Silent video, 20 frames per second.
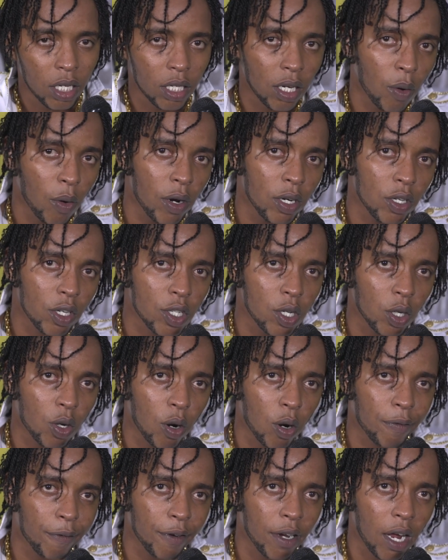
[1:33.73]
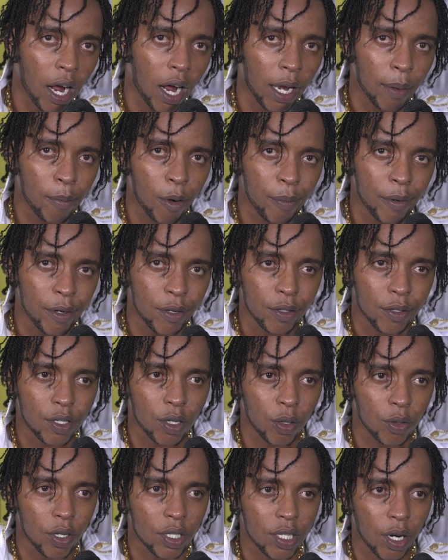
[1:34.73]
Yeah, well, just look out for the album, you know.
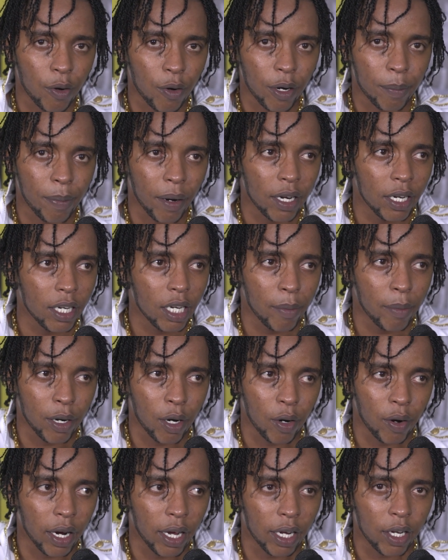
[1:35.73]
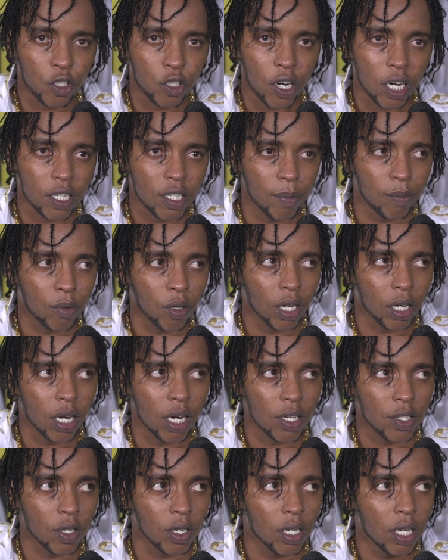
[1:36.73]
So we just work on the name and I get the tracks them
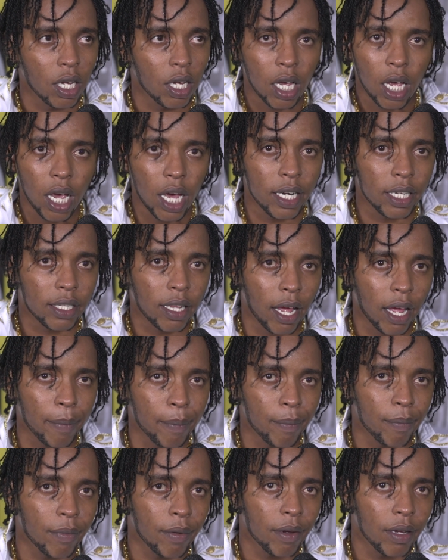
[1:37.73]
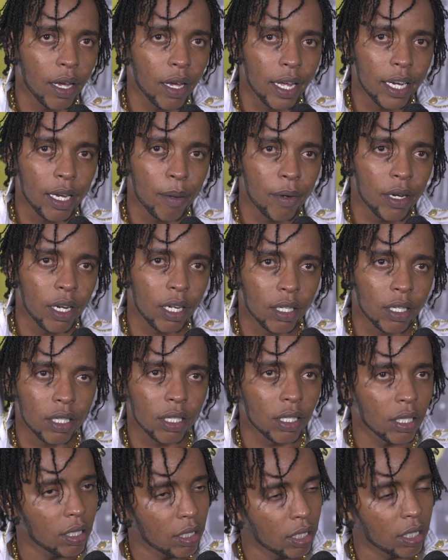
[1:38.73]
together. So anytime, any minute,
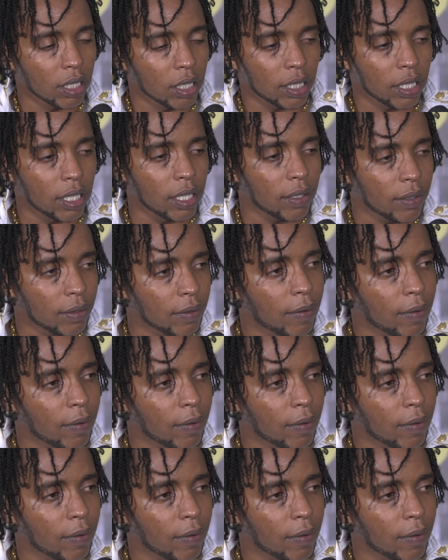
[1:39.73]
is it?